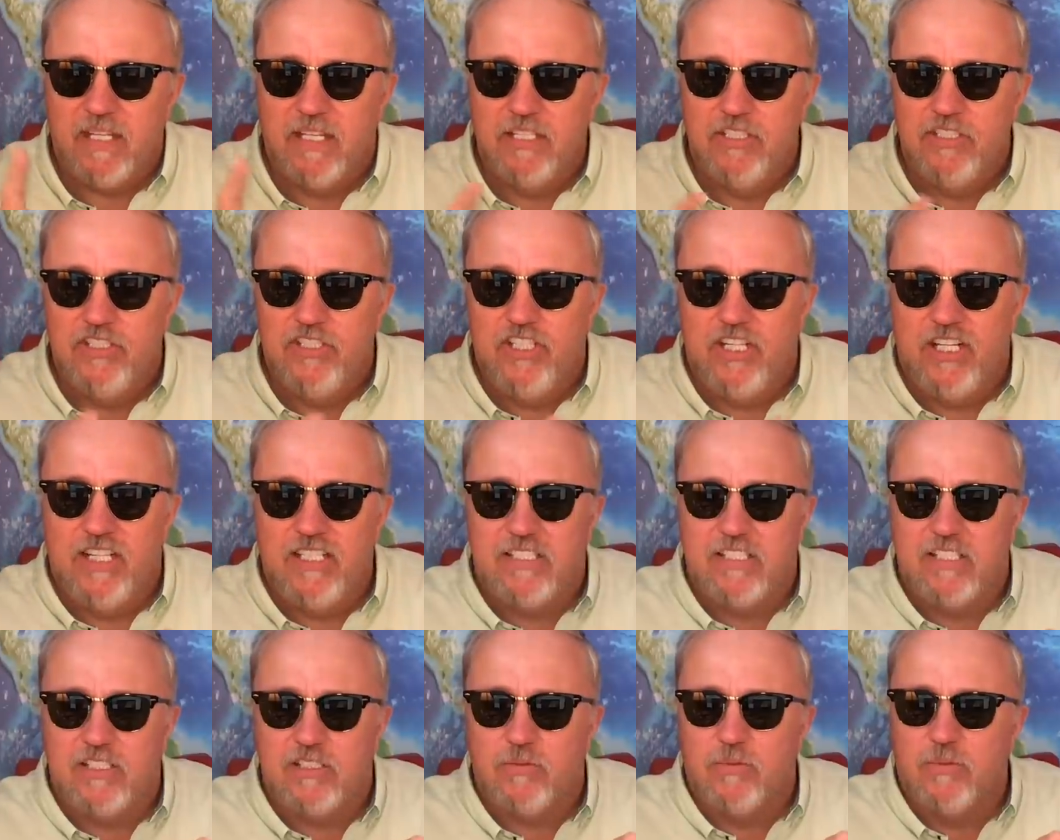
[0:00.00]

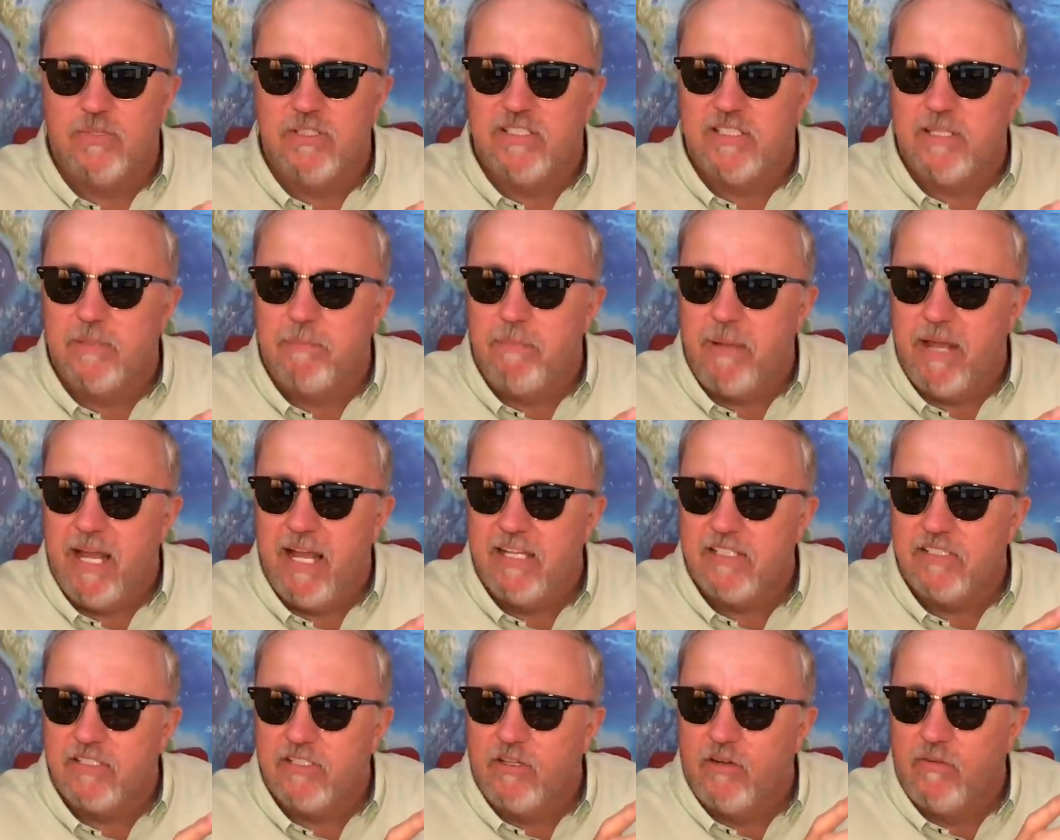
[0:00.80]
Jesus was the
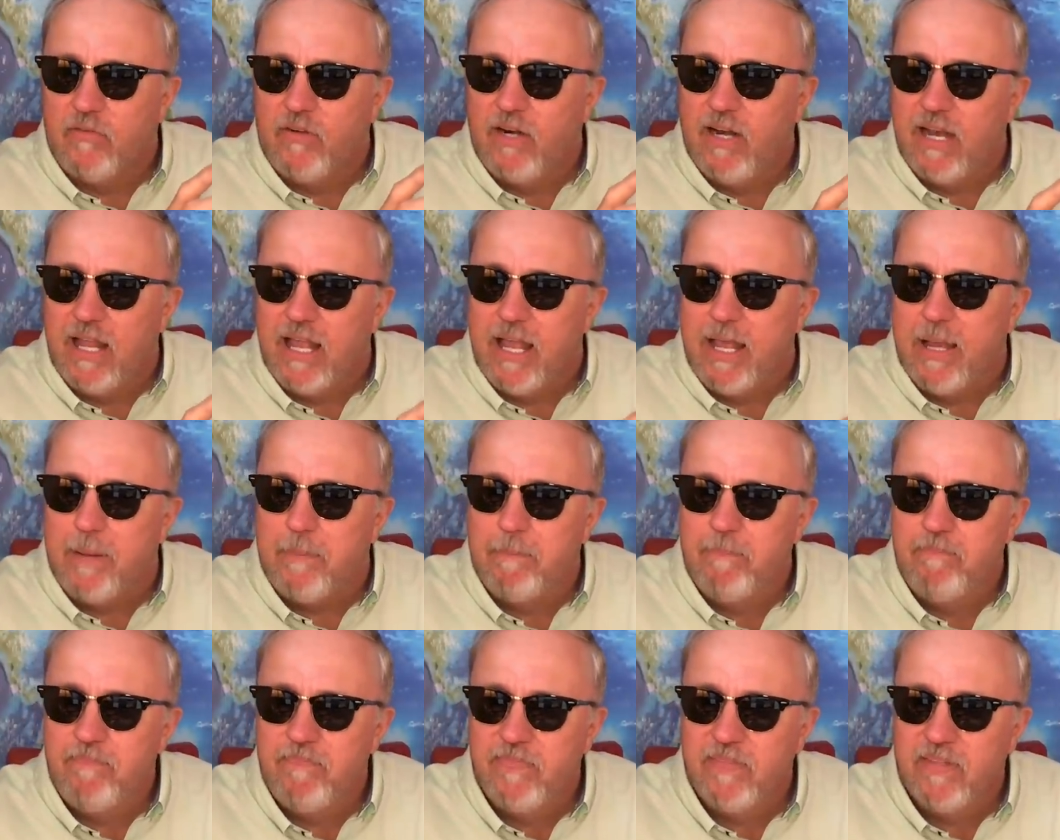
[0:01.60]
Passover lamb,
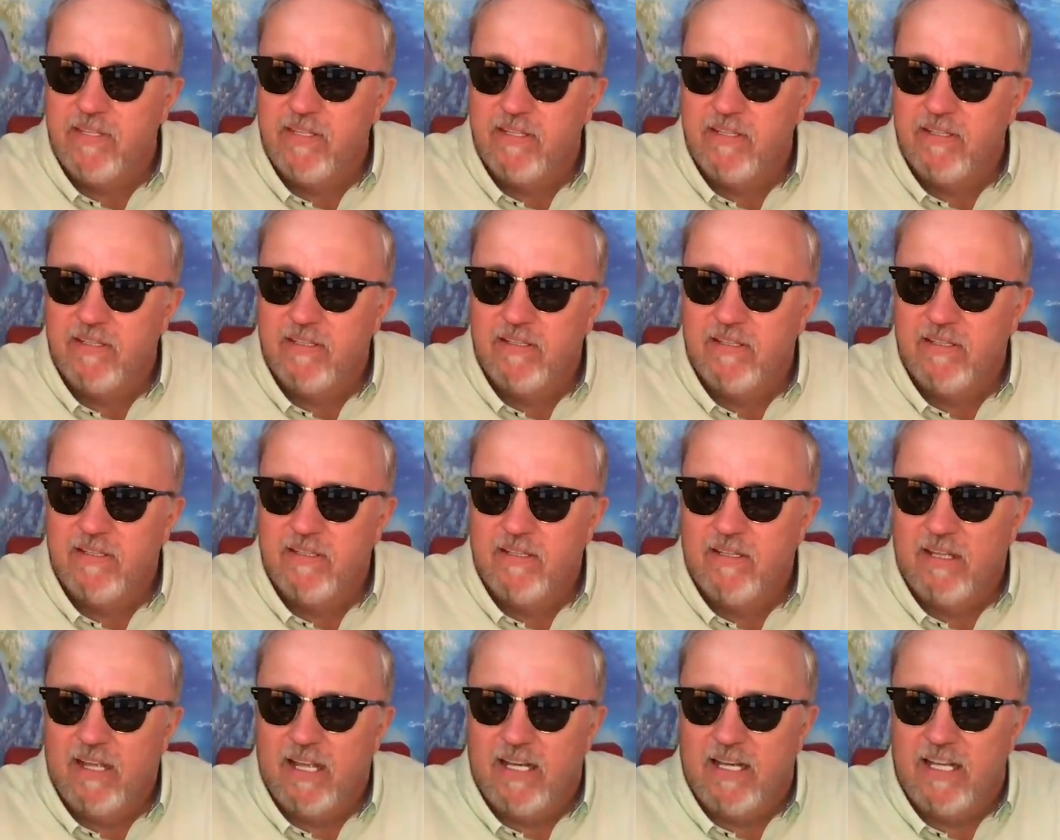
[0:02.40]

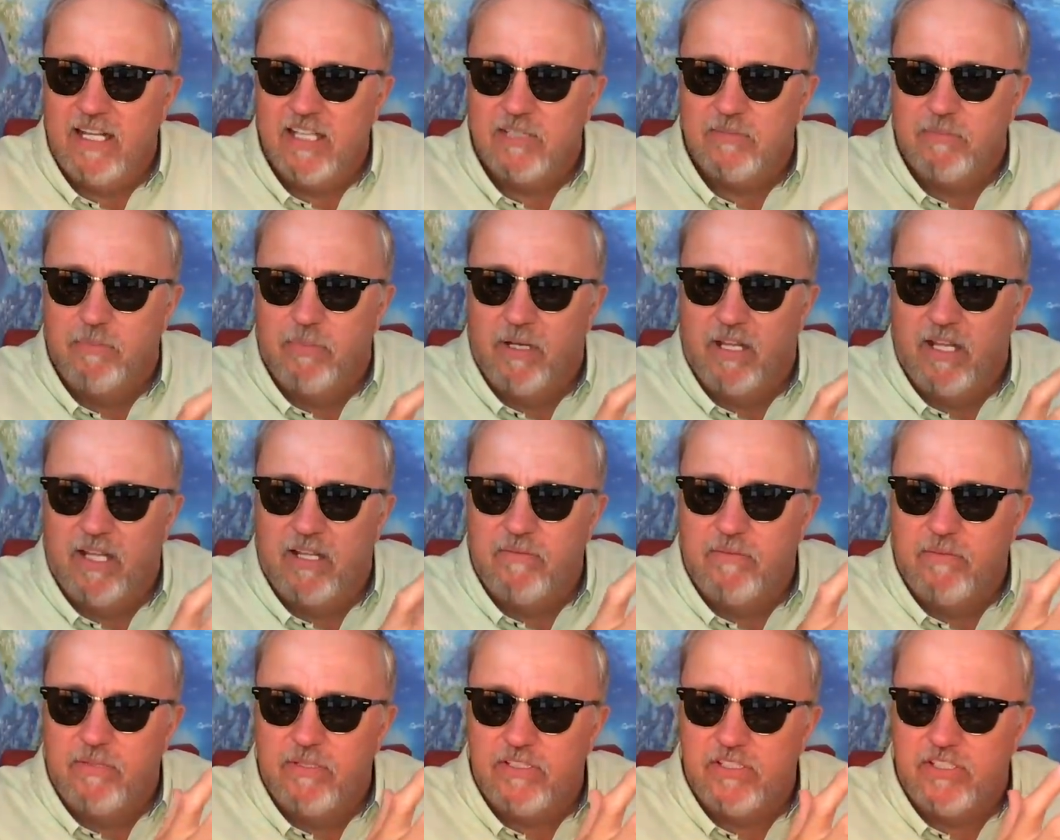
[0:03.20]
and his
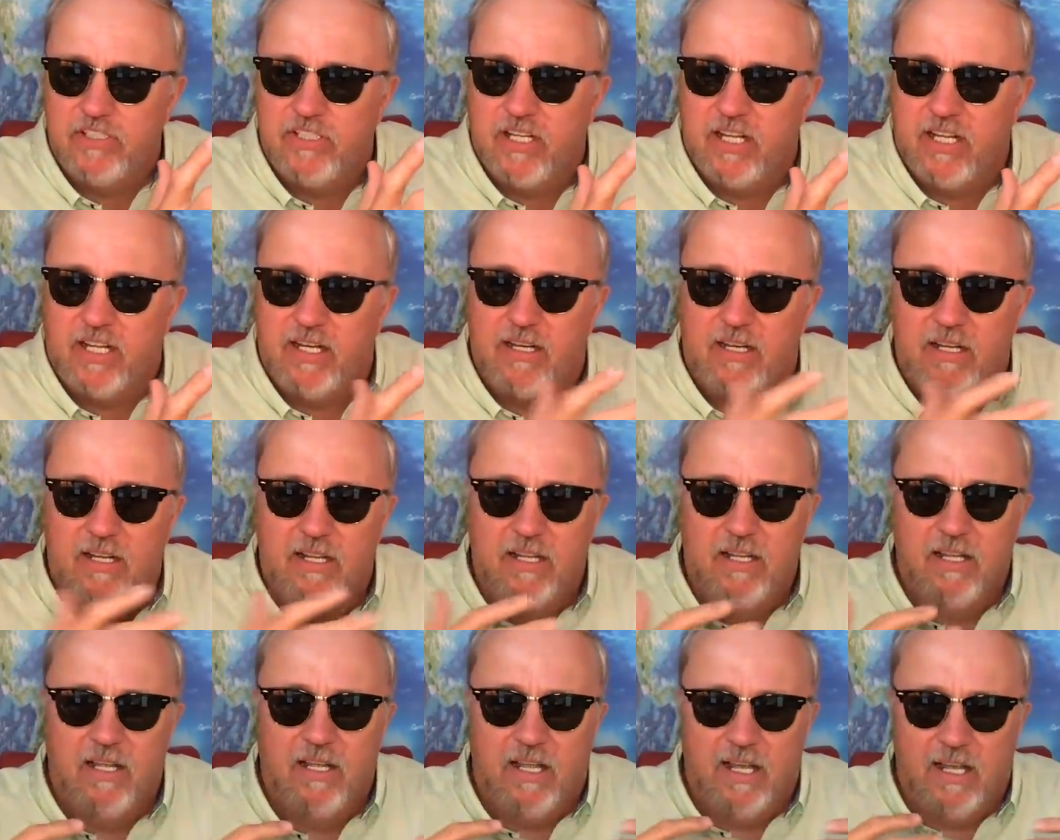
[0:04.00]
blood was shed,
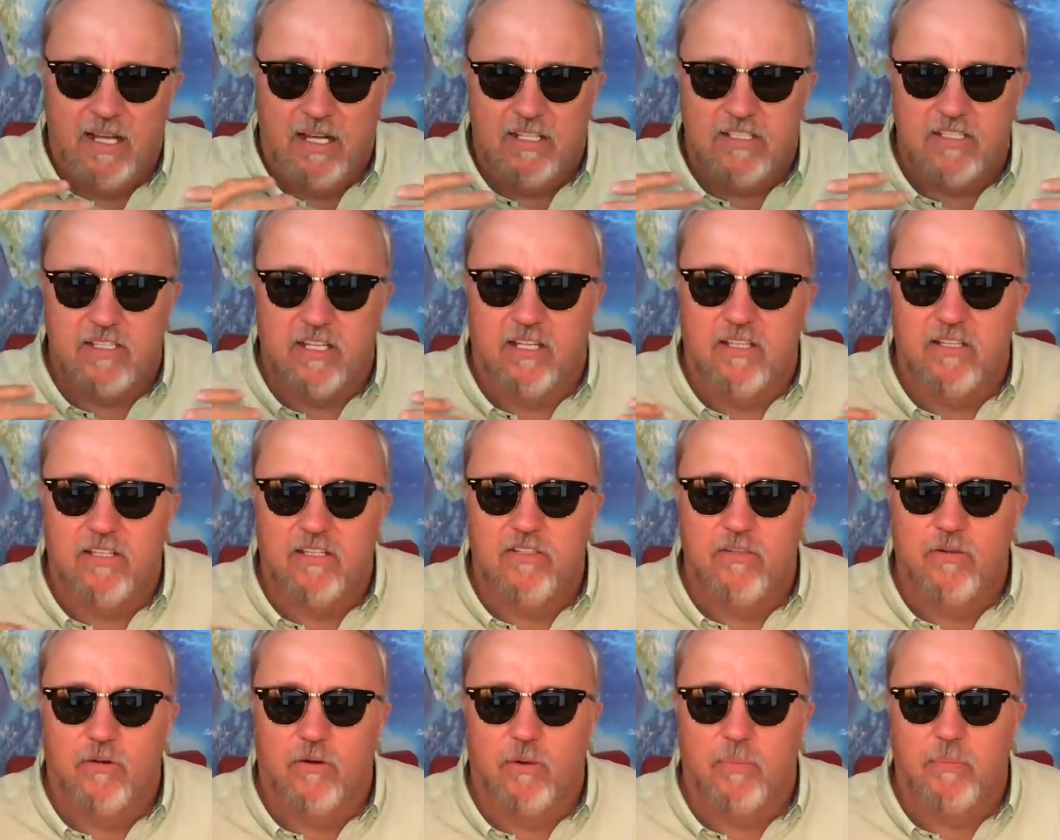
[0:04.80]
and it's on the
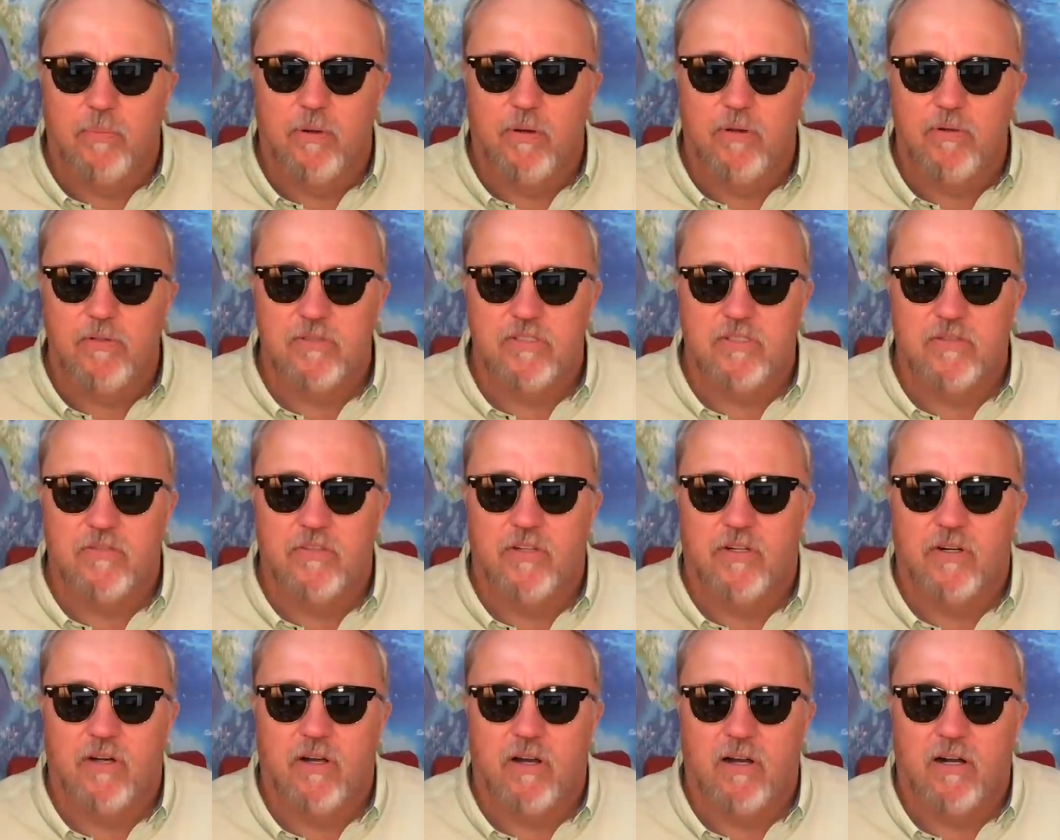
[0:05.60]
doorpost of
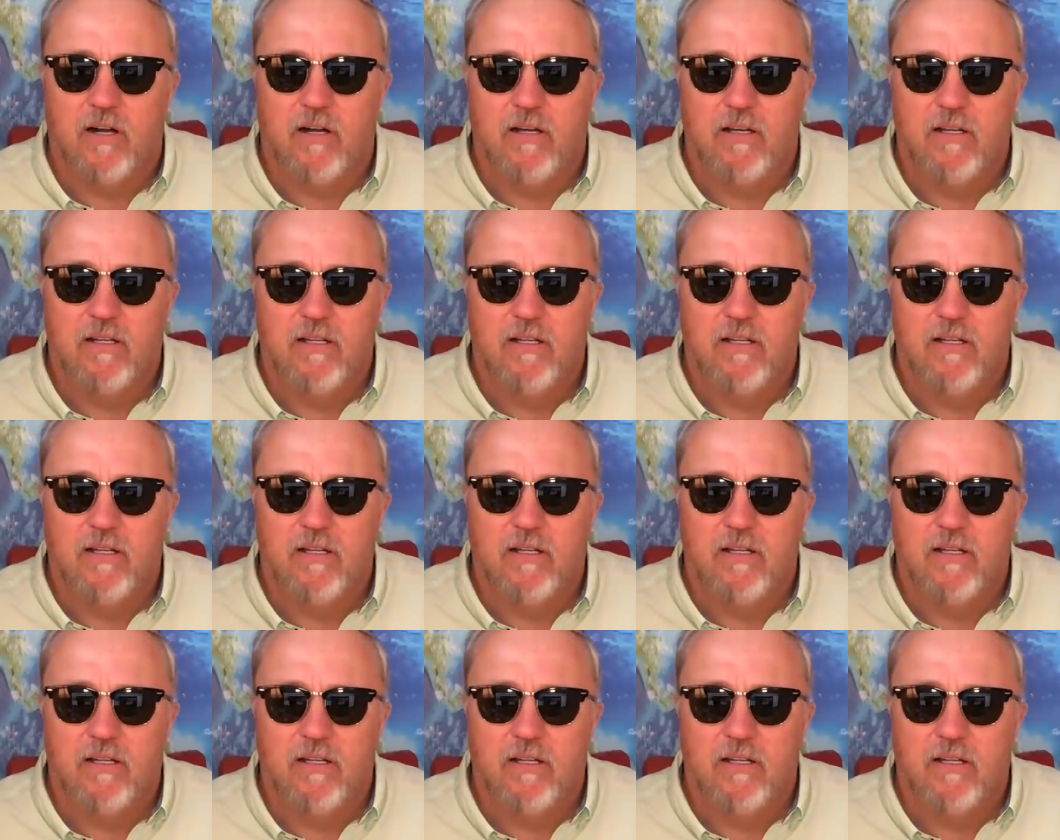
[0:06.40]
your heart.